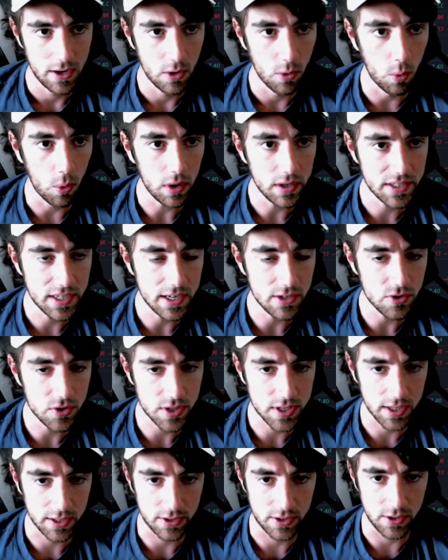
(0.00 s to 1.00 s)
What's
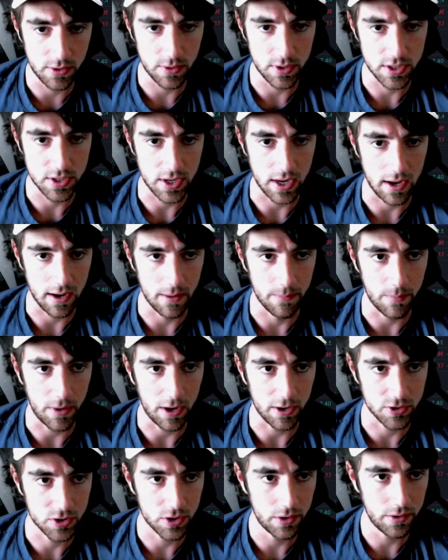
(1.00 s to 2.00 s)
interesting too is
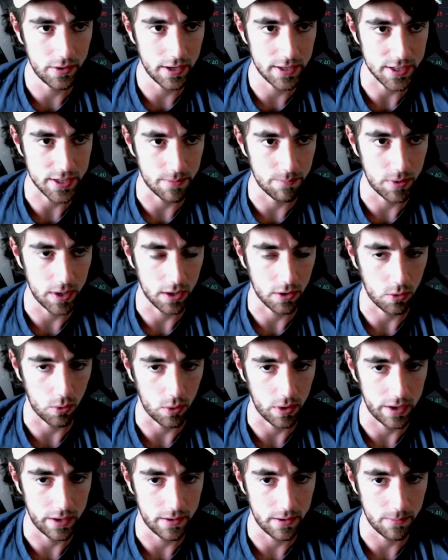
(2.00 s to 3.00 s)
I'll show you guys on
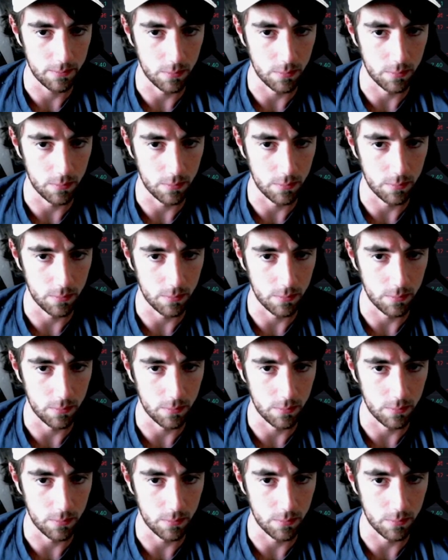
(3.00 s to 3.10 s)
Bitcoin,